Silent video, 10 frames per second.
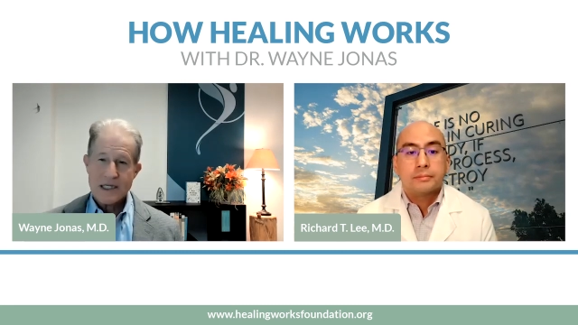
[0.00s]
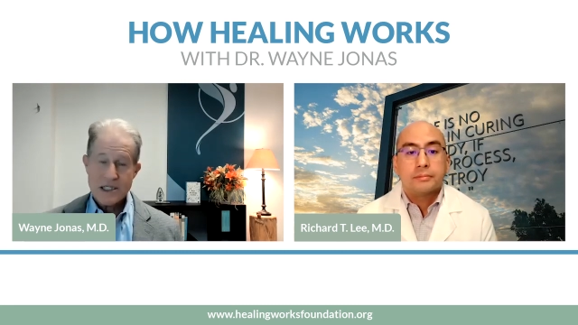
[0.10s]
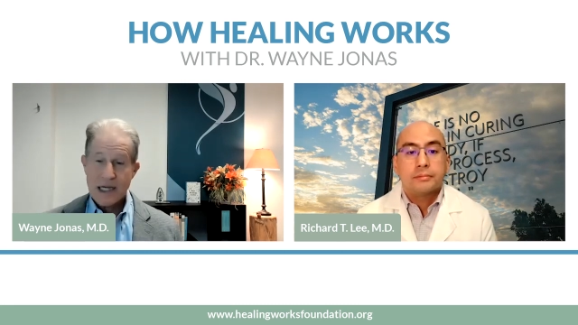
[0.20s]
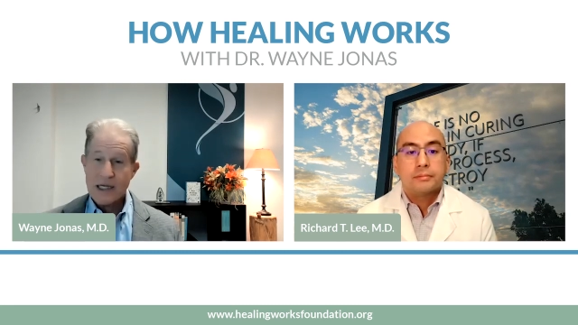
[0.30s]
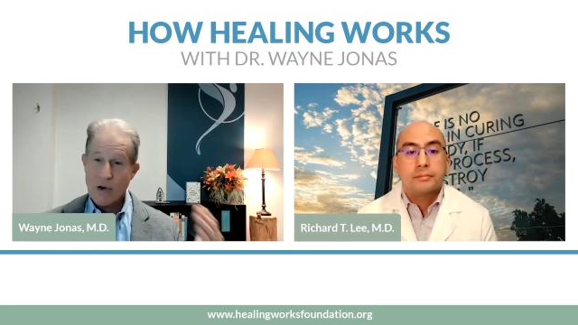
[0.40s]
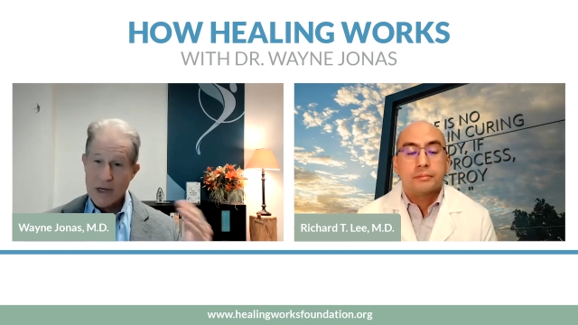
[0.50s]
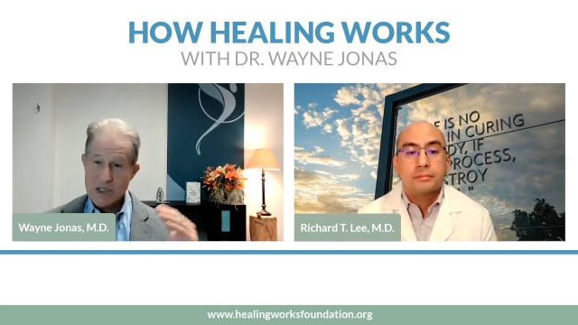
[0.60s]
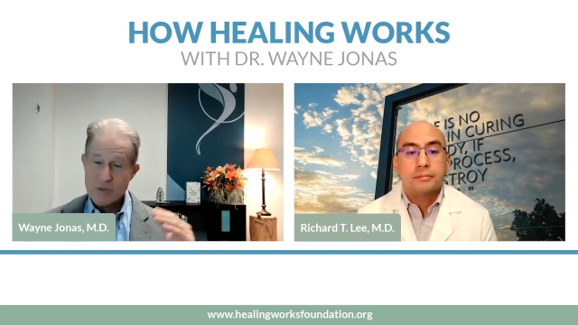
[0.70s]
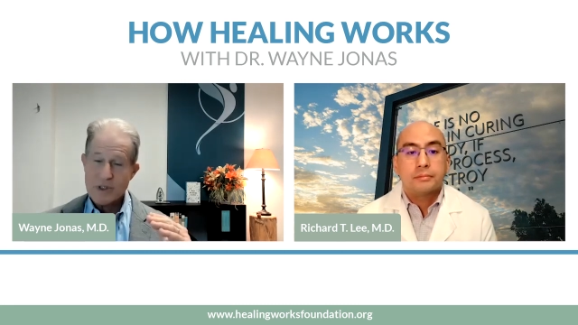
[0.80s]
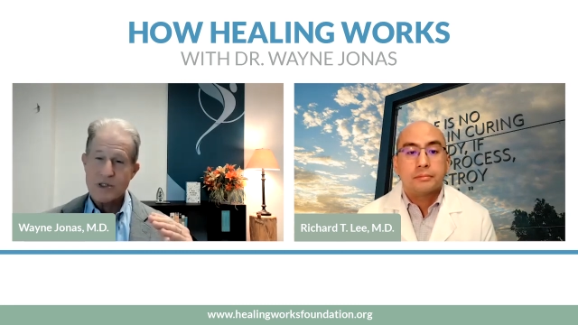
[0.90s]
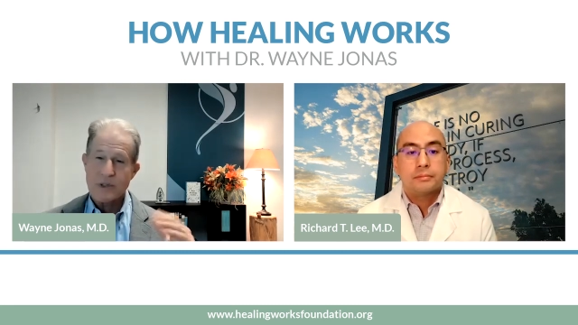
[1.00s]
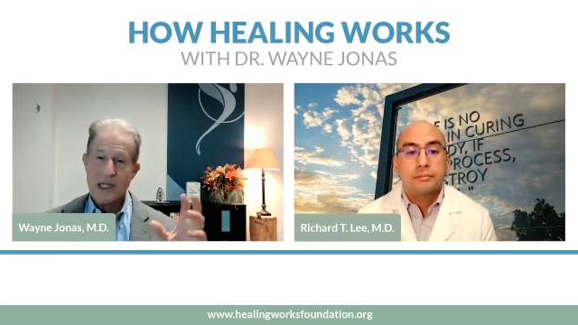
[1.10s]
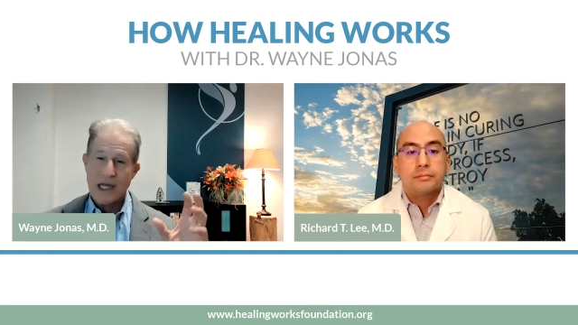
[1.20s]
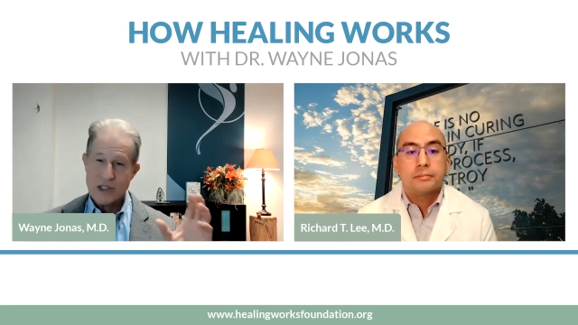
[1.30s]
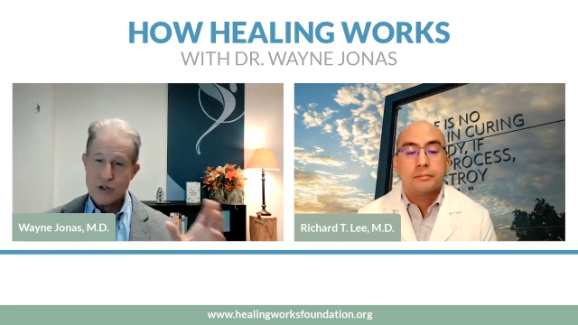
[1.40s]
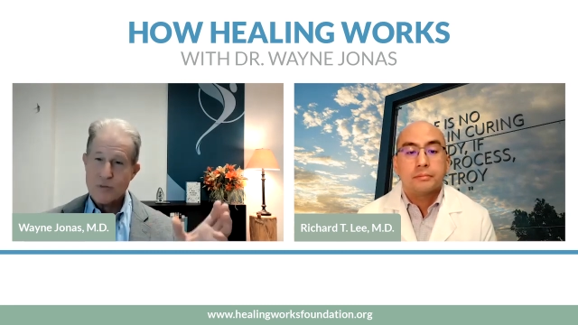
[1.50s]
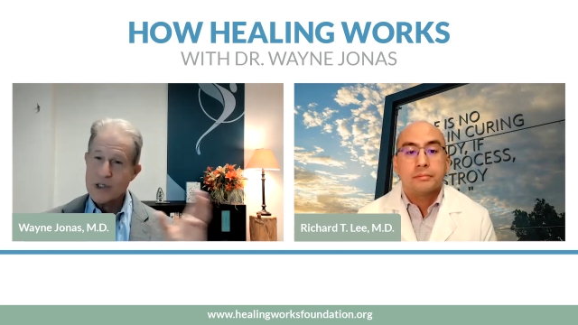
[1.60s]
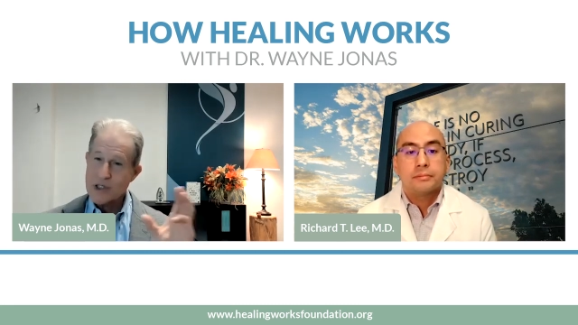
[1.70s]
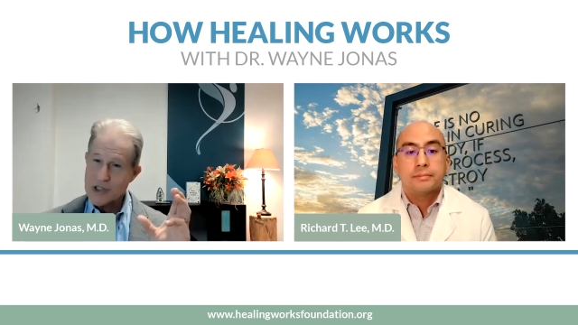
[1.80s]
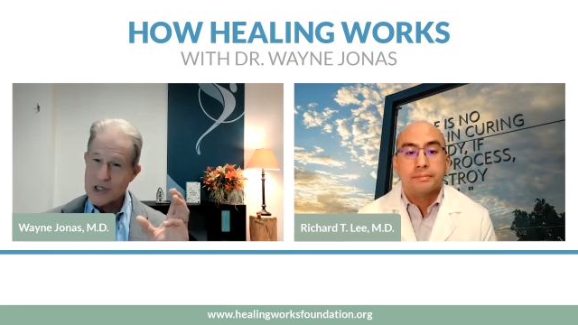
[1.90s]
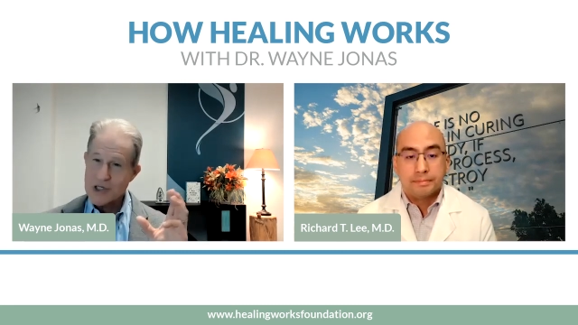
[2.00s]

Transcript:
Speaker 1: S I O has been doing that too, but it's a